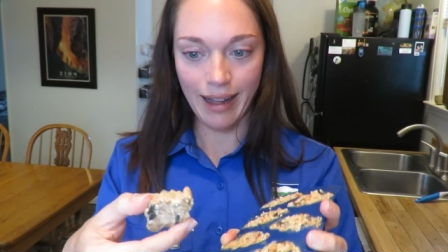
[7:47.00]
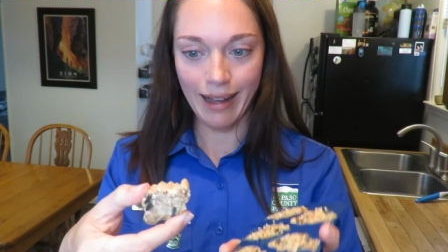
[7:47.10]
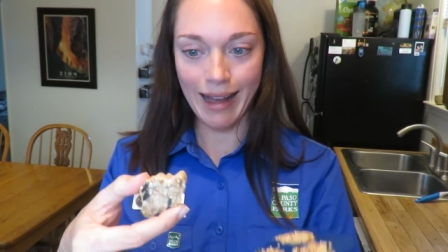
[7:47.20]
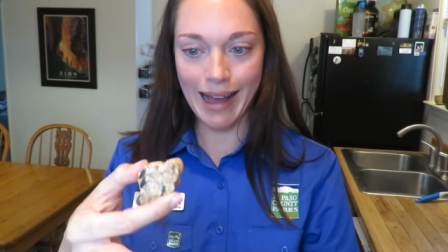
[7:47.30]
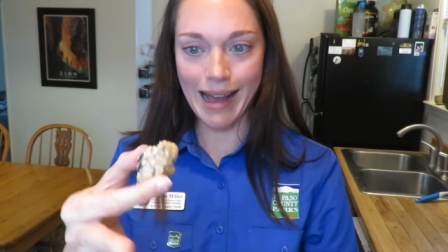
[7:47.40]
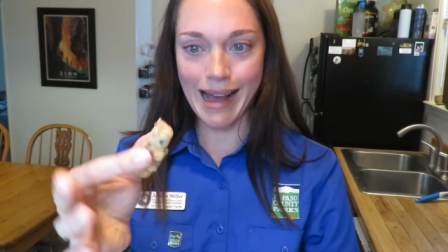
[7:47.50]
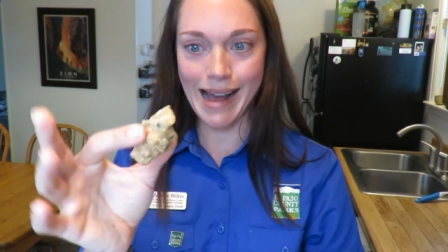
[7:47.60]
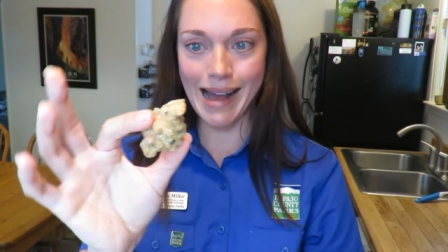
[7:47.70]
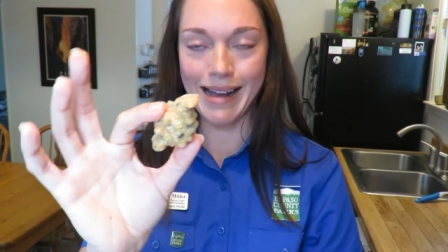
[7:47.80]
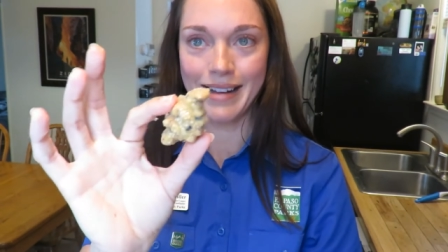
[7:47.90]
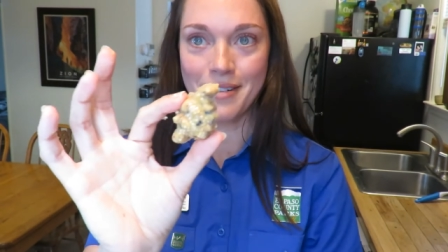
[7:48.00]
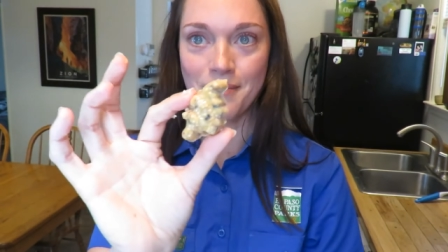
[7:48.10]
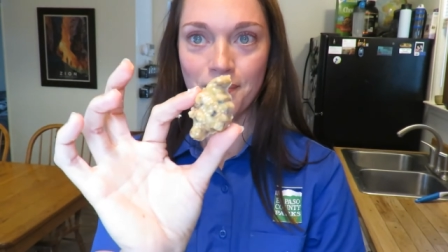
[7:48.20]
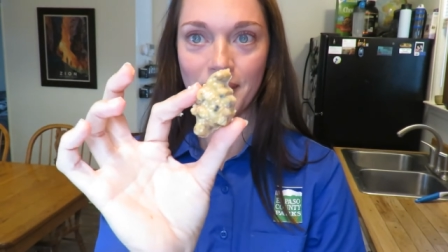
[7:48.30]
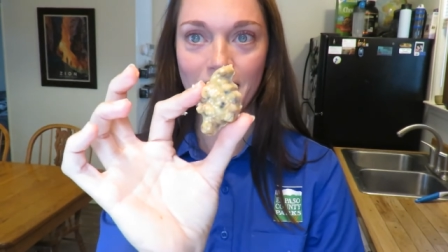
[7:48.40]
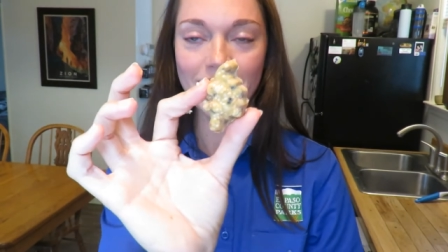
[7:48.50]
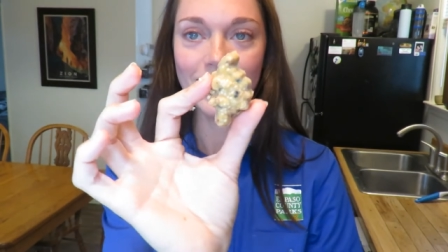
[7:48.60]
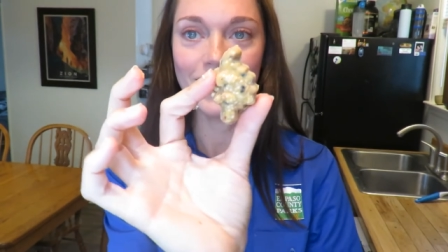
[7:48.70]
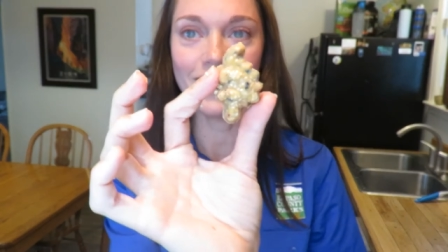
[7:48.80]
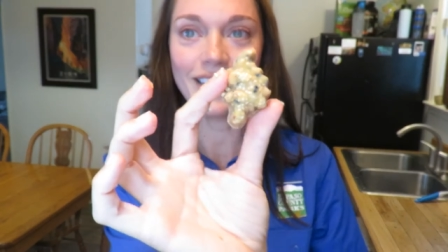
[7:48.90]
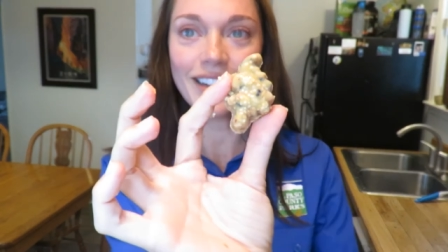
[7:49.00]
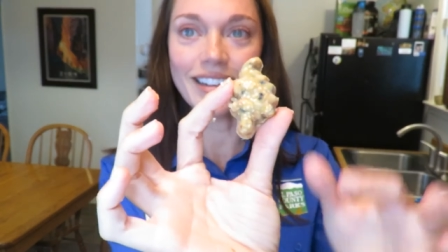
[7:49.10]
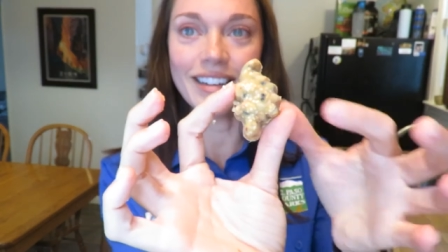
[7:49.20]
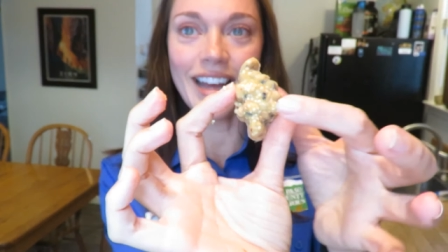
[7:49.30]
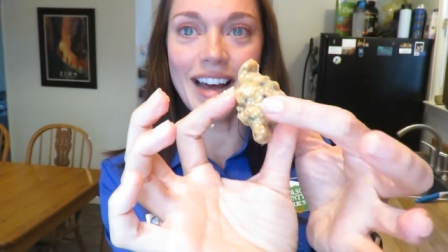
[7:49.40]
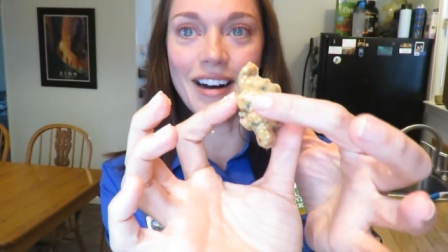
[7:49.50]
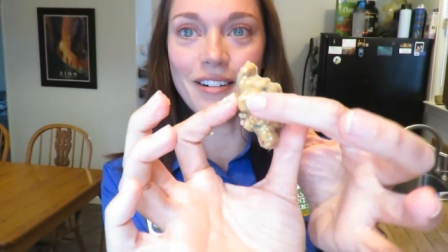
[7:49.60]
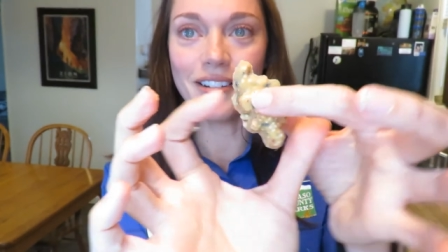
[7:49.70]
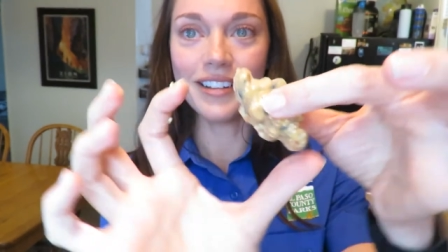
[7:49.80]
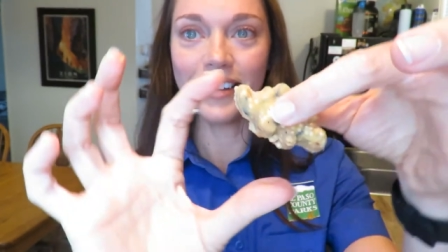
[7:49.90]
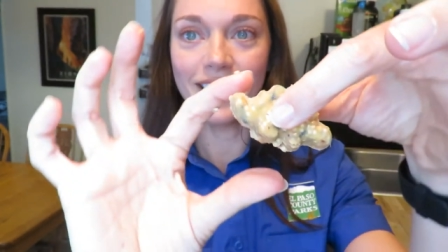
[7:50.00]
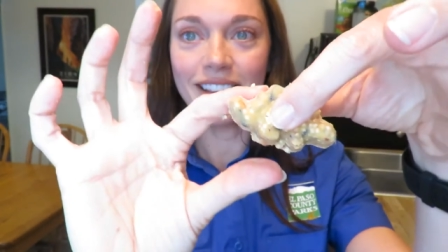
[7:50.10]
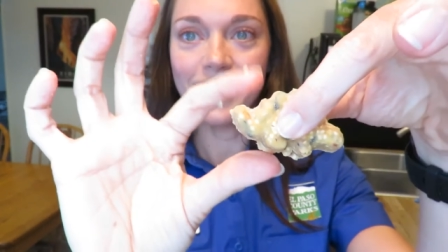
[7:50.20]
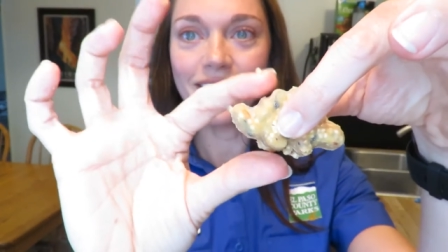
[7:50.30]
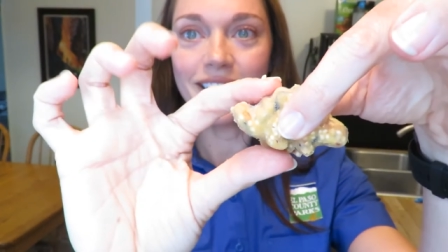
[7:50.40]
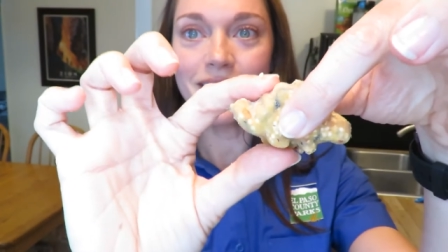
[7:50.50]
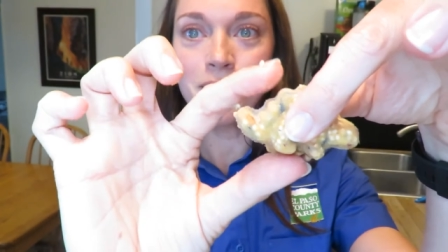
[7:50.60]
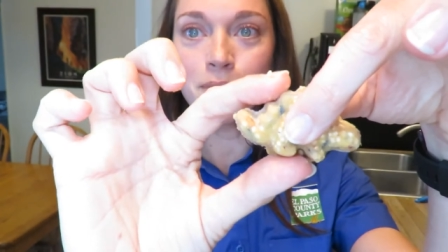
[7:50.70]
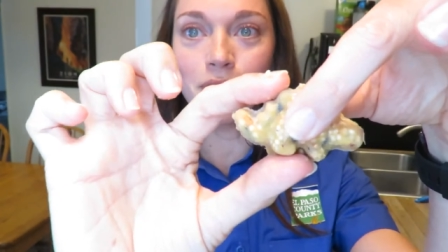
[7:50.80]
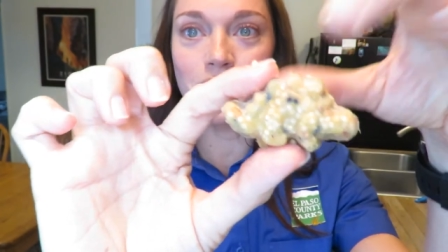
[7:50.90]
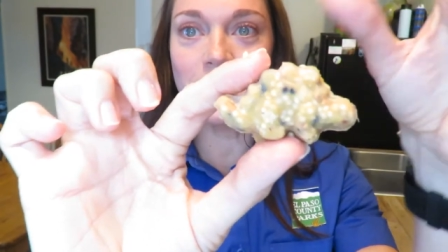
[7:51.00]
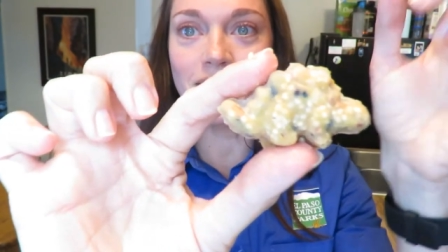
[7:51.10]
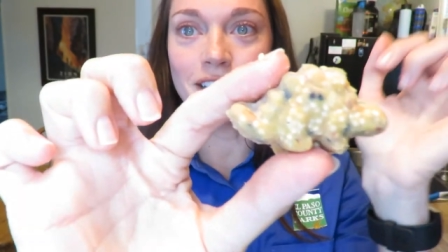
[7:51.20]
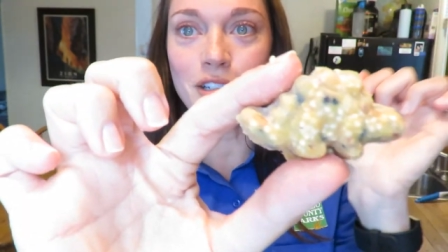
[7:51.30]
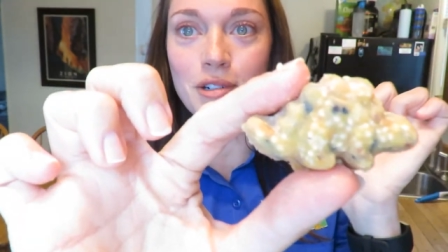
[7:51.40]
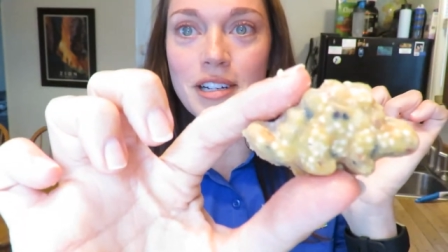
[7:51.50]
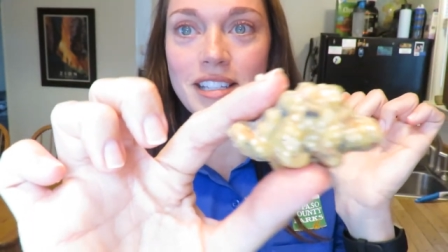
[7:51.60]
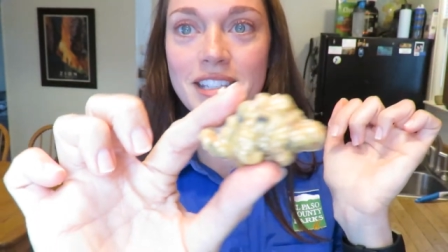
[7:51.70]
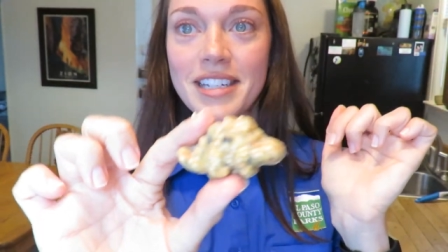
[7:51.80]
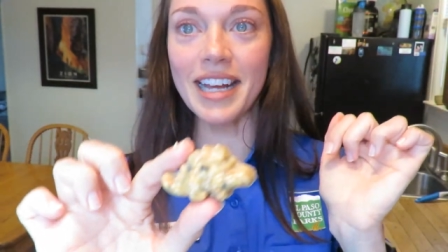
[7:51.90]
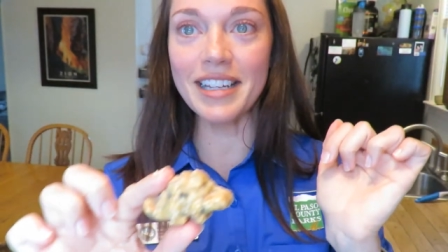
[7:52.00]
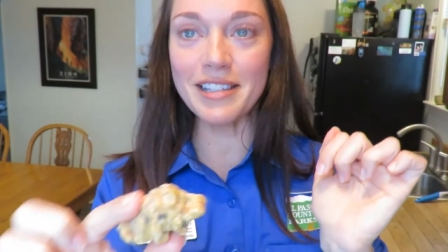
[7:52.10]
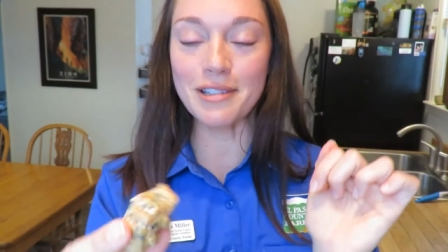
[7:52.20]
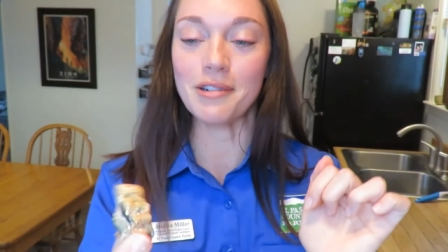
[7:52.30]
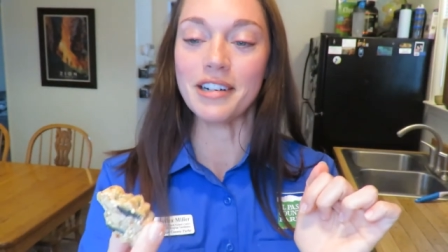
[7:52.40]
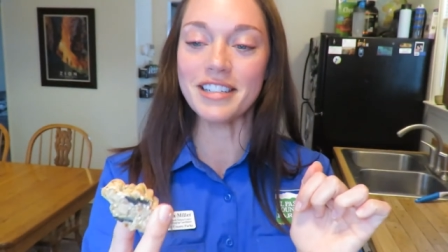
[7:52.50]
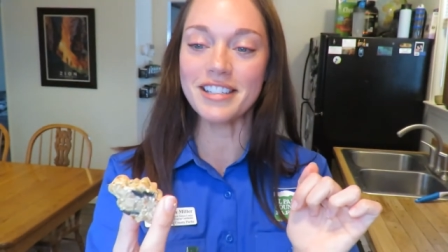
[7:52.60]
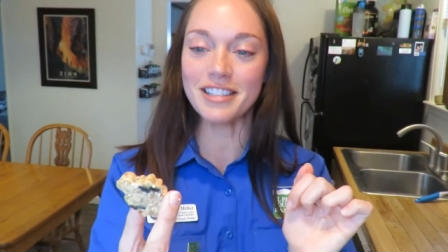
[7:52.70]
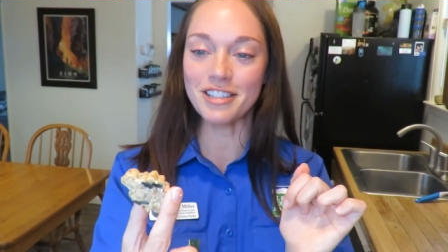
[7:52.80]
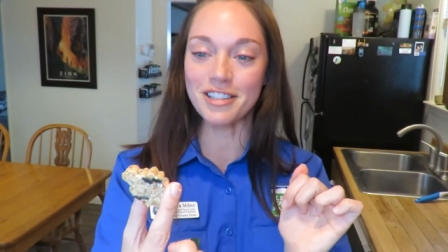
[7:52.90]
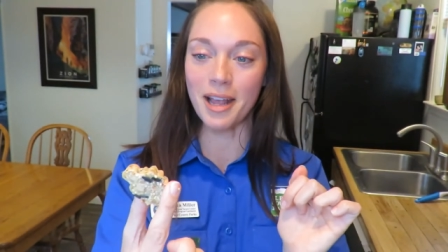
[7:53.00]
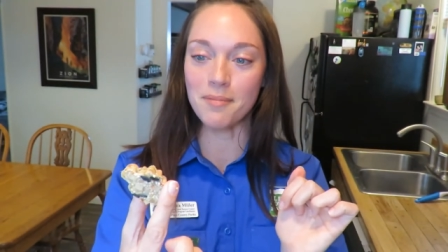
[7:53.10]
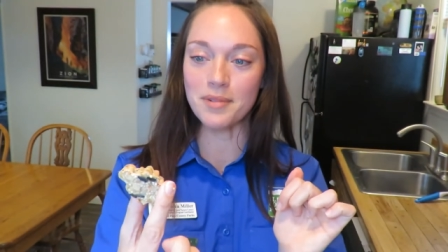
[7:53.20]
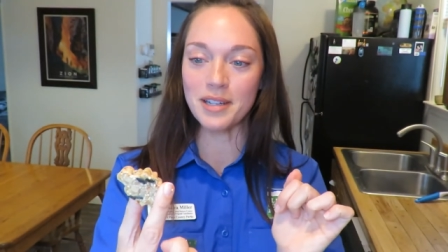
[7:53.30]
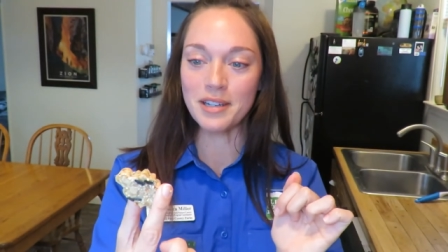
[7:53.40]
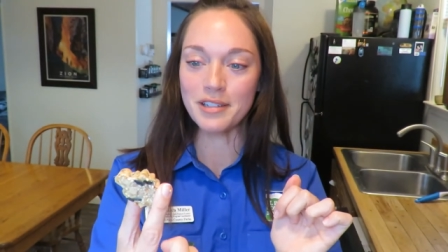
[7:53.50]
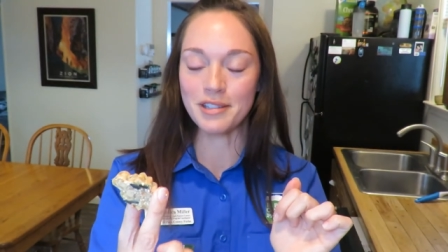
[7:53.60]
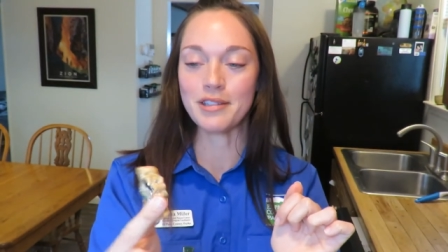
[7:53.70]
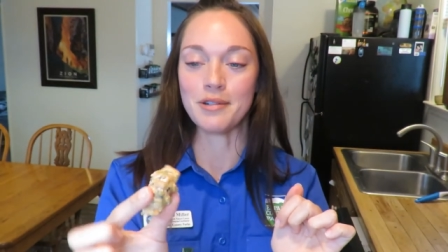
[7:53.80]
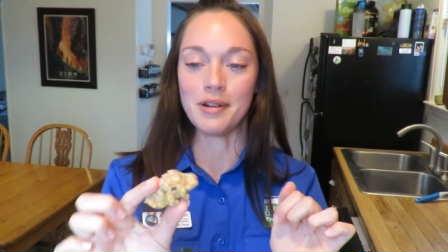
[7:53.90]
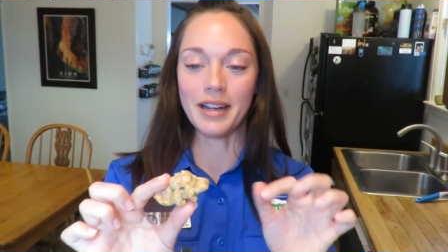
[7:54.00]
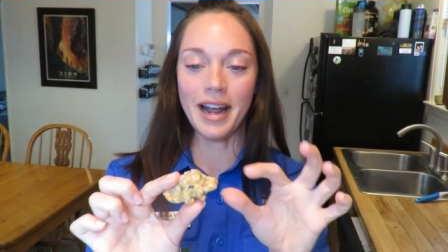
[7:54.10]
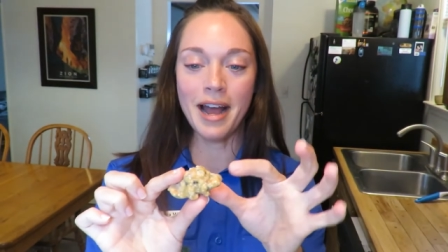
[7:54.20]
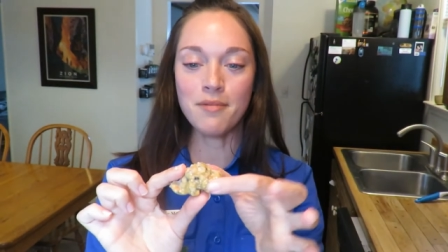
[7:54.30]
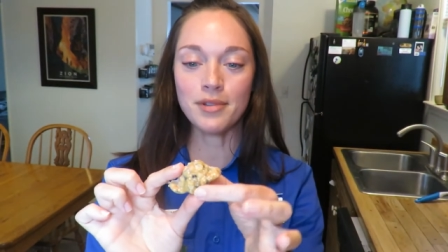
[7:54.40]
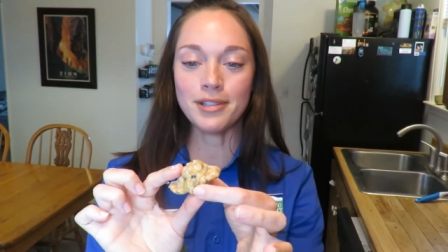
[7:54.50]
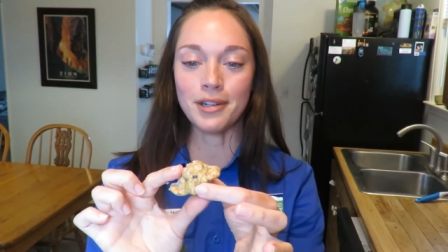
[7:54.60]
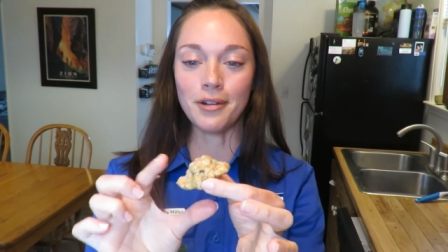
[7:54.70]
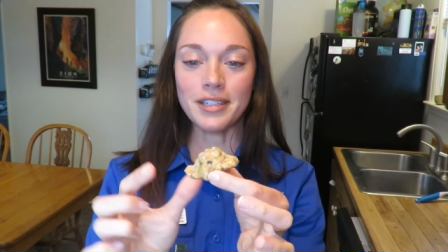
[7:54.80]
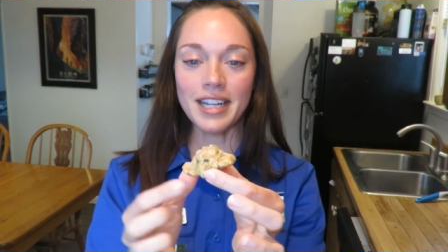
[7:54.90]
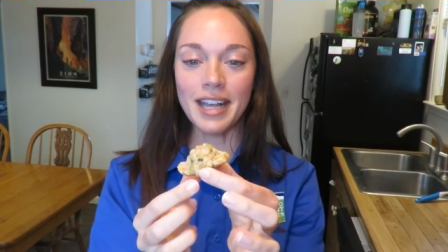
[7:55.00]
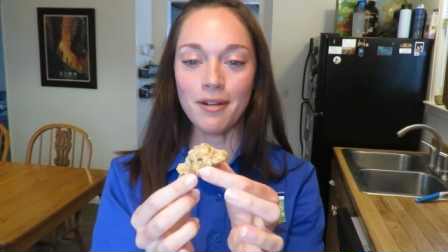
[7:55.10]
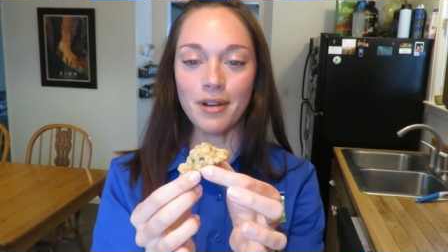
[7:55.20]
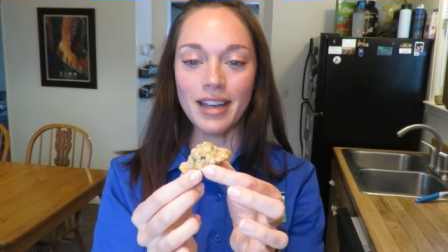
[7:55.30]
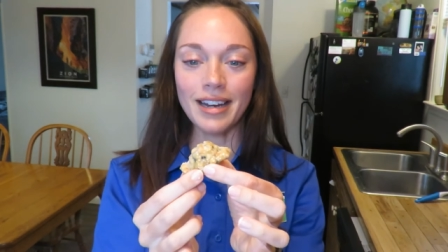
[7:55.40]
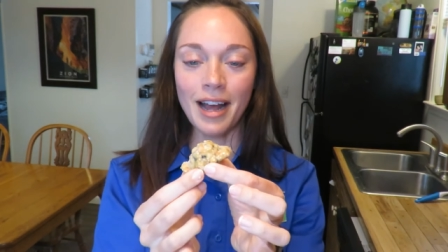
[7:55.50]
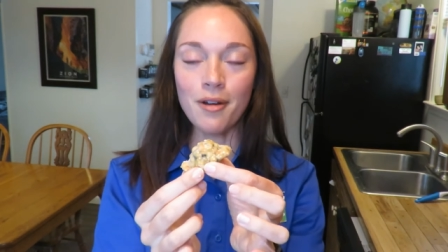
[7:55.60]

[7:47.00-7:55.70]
Ah! Look, now the birds can enjoy stegosaurus shaped suet. I'm stoked. I can't wait.